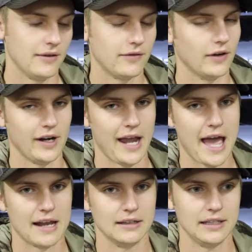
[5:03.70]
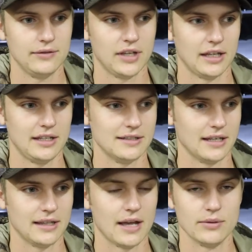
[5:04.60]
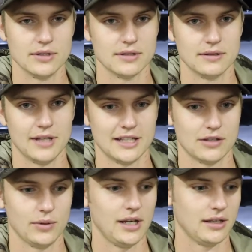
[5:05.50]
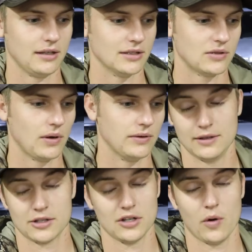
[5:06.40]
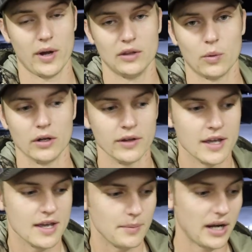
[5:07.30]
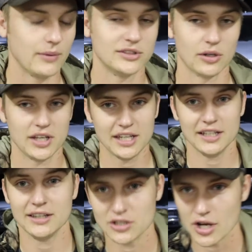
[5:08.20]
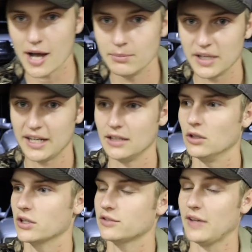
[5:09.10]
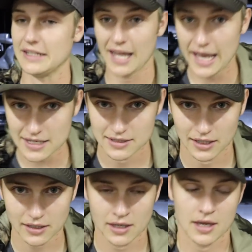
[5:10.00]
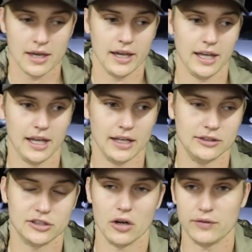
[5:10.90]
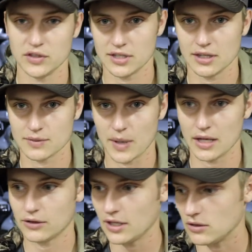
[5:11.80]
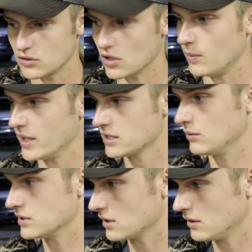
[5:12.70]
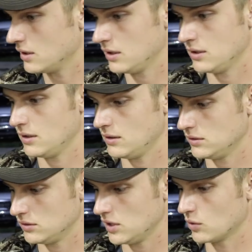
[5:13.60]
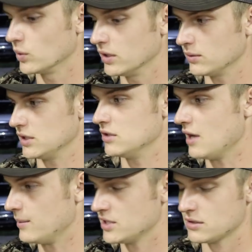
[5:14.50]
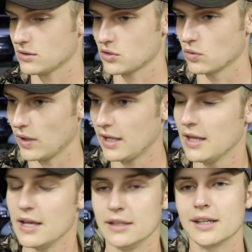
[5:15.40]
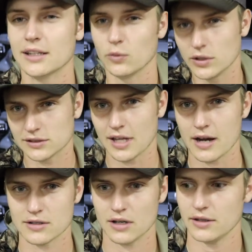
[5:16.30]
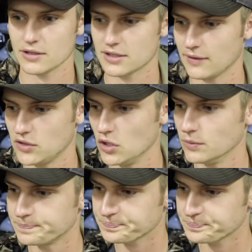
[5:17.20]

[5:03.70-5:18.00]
for an add a leaf kit, he's like, that's a ridiculous quote. There's no way in the world. But anyway, so he did the job and it looks fantastic. And so if you see this, man, thank you so much. It was, you did a really, really good job. It just looks great. They got the wheels and tires on there and stuff too.